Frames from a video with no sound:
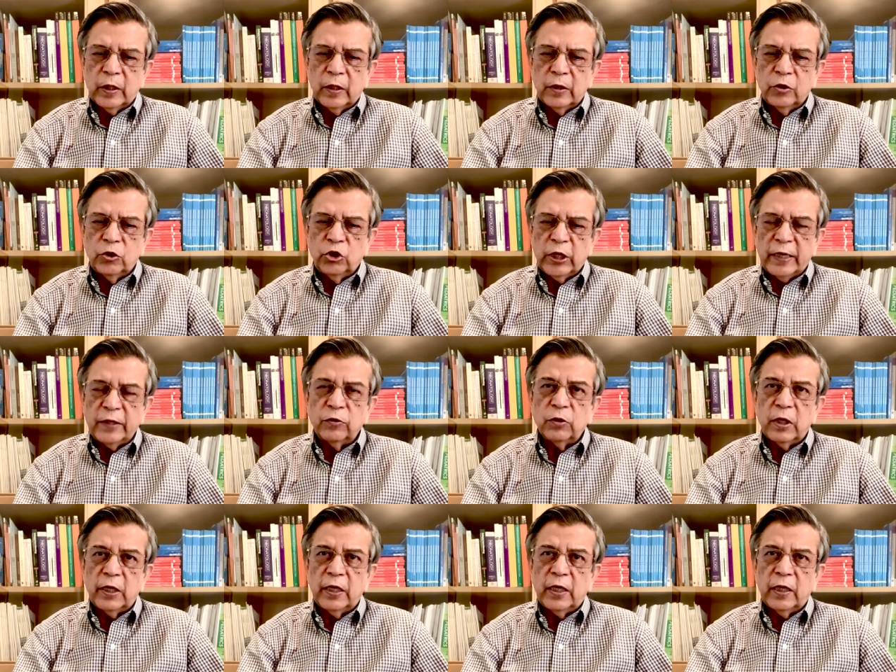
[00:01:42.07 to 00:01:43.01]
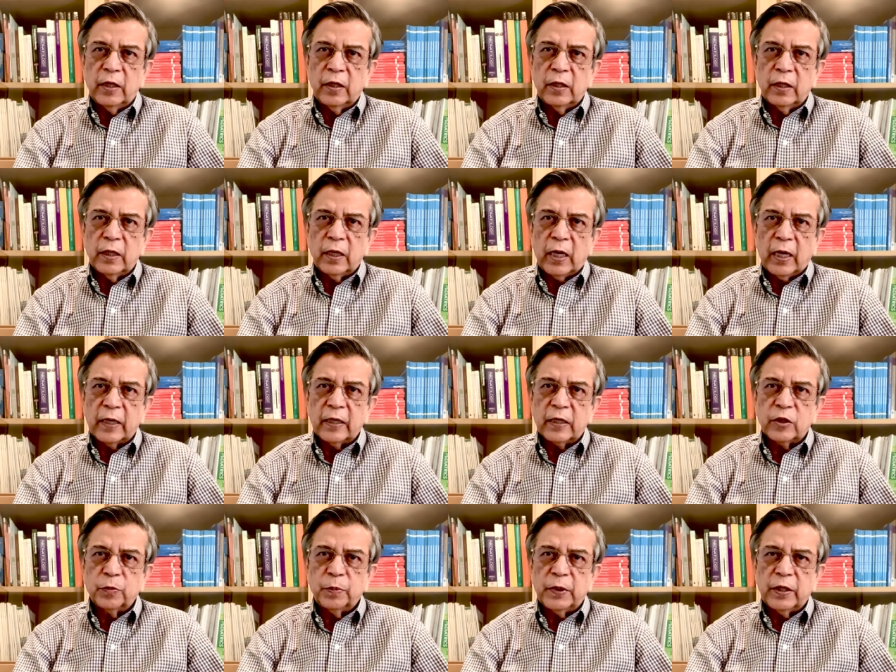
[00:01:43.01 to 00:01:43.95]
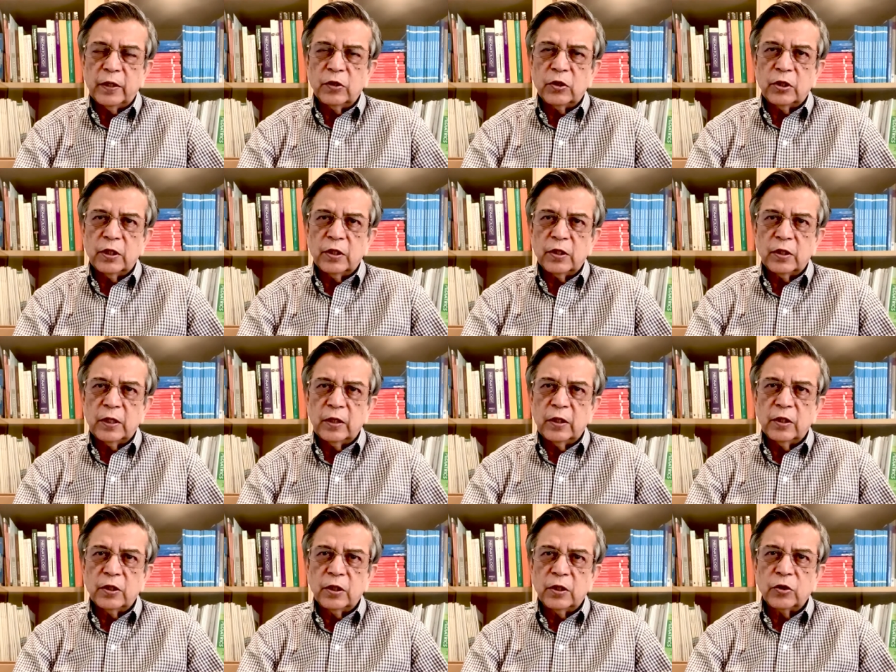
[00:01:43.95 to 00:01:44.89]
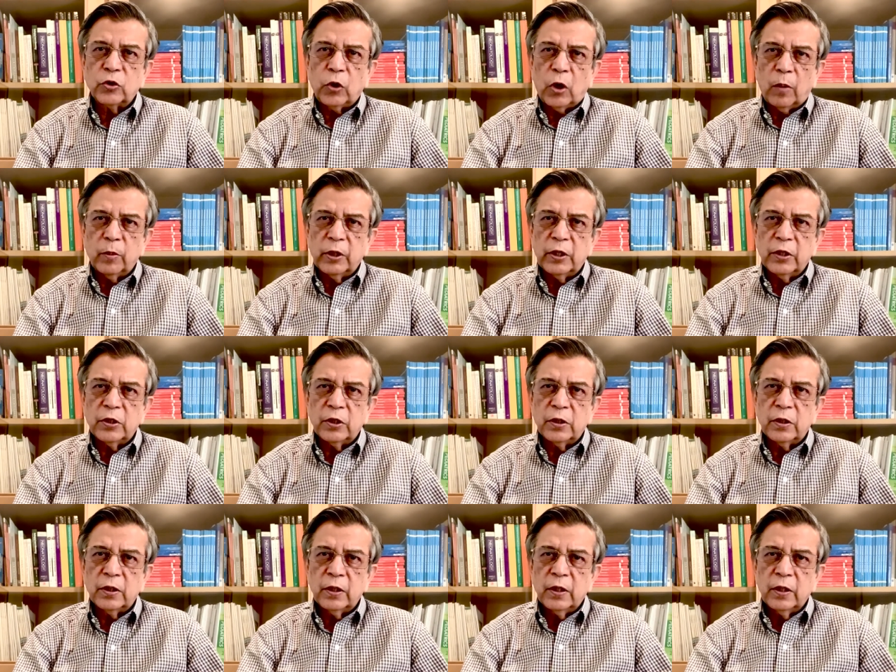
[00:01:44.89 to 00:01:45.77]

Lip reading: generally, our experience is that this is commonest